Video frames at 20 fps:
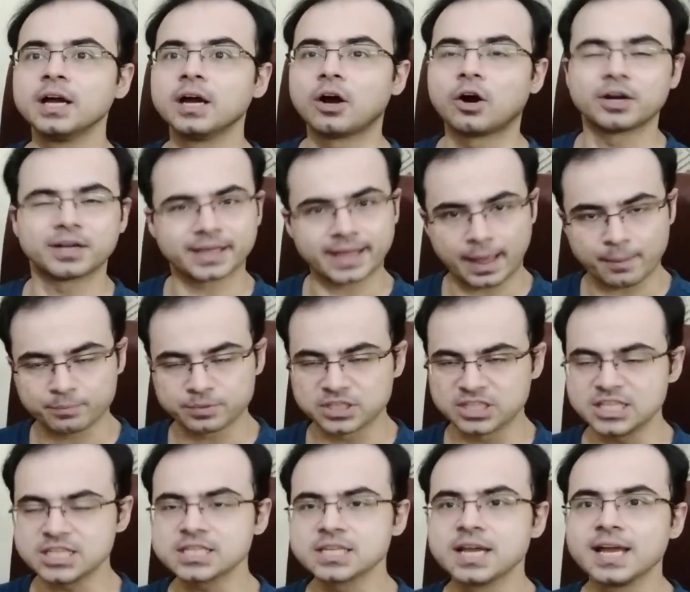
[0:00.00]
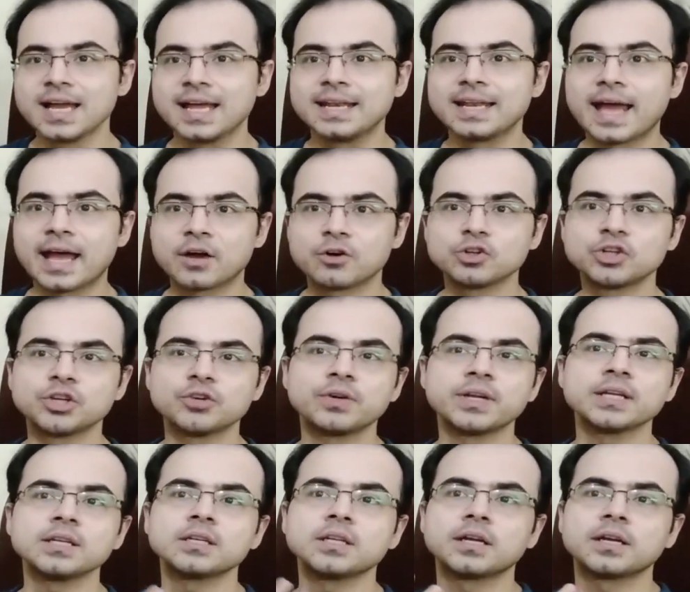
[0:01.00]
or the captains. Now,
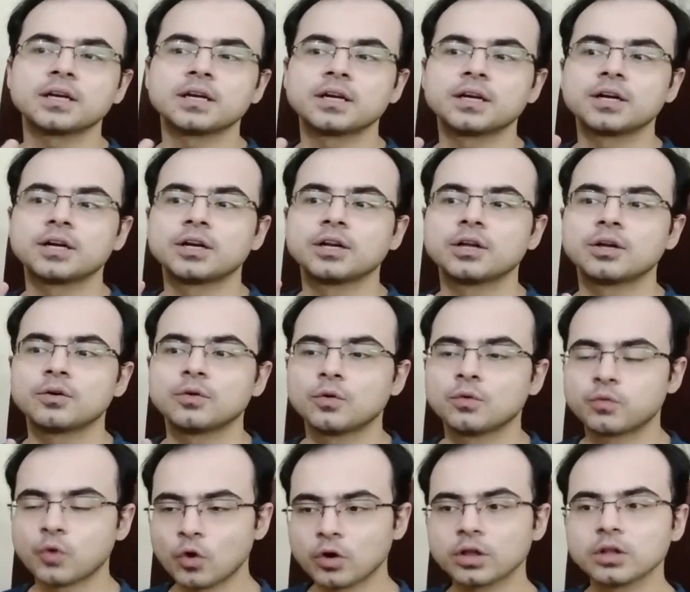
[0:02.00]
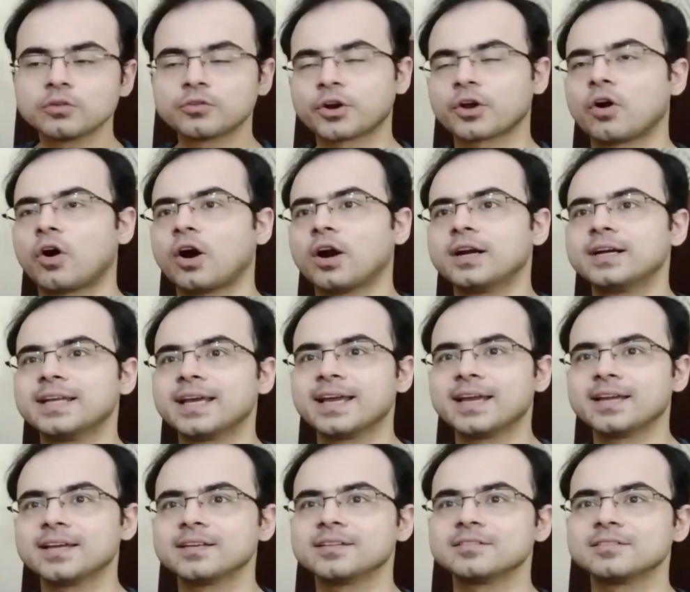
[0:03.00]
during their vocal
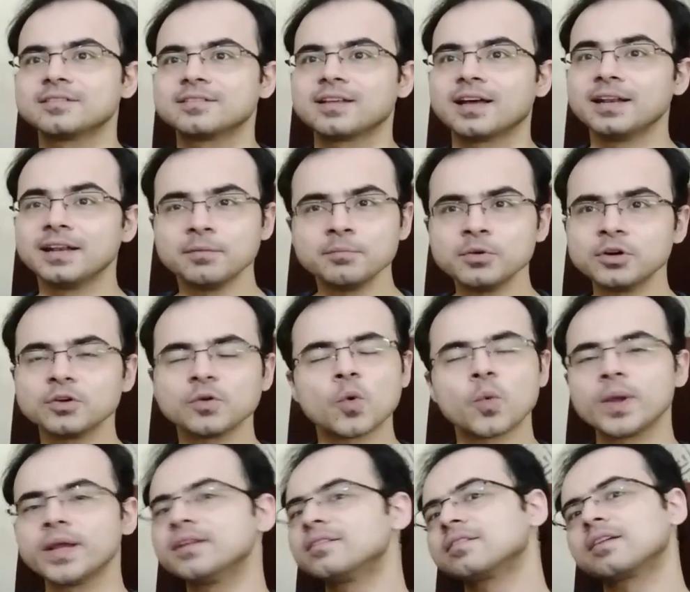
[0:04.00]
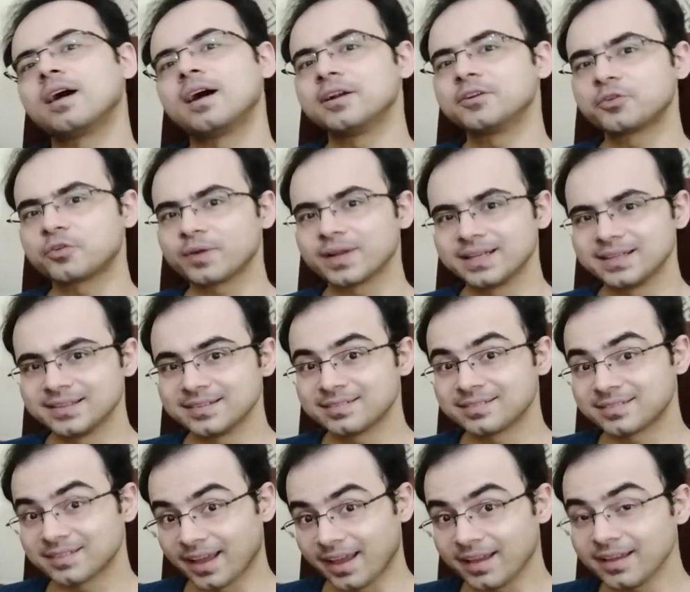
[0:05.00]
recordings, a number of queens can't really
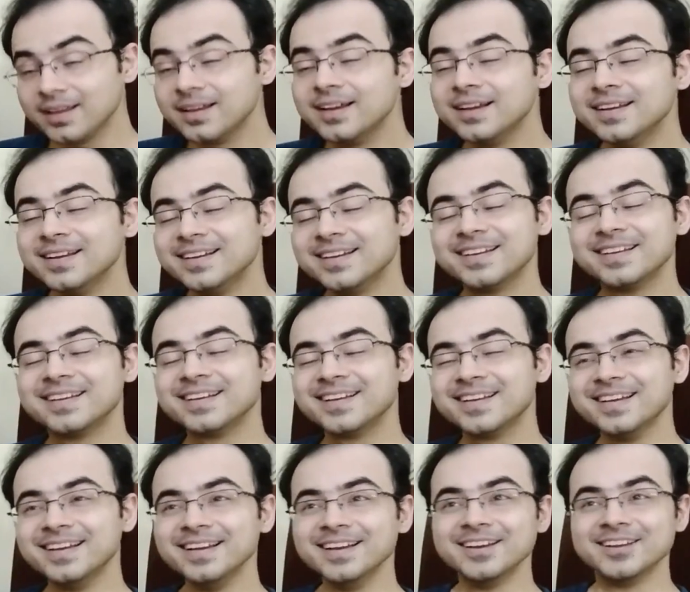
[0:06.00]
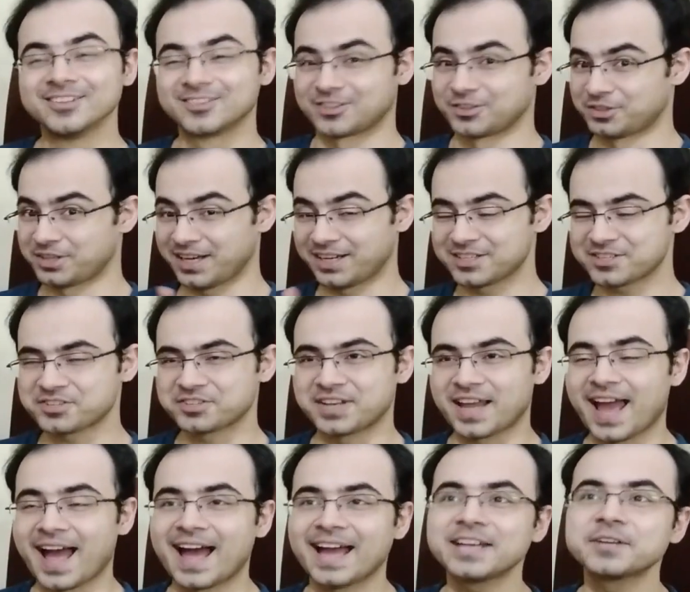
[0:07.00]
sing. So there's
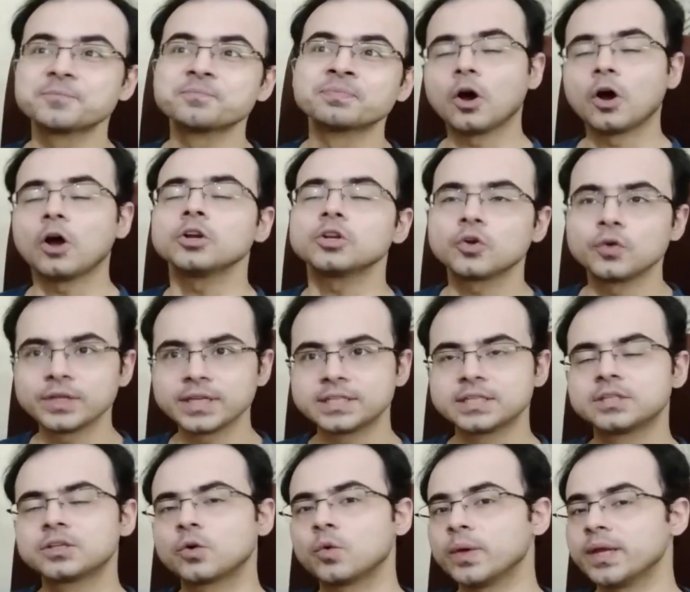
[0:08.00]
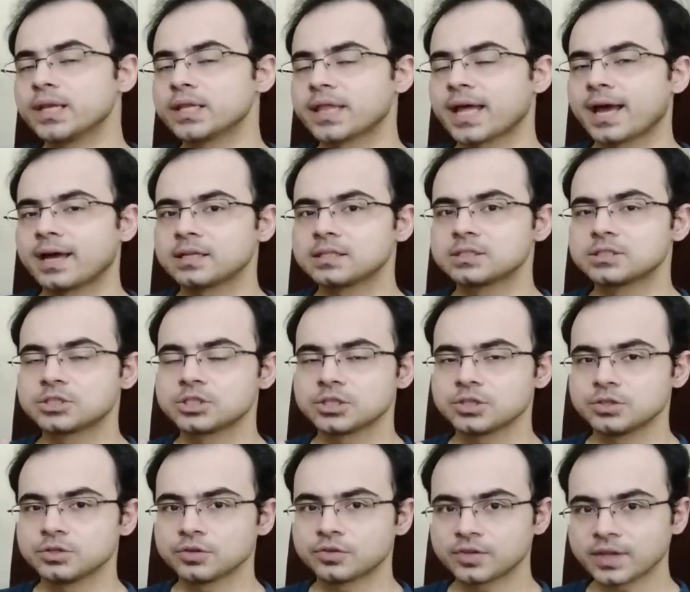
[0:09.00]
that. Not only did the queens have
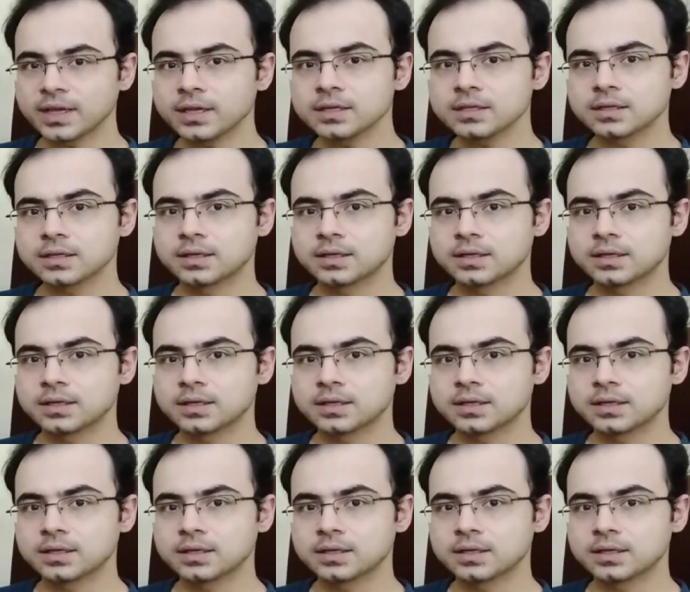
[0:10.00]
to sing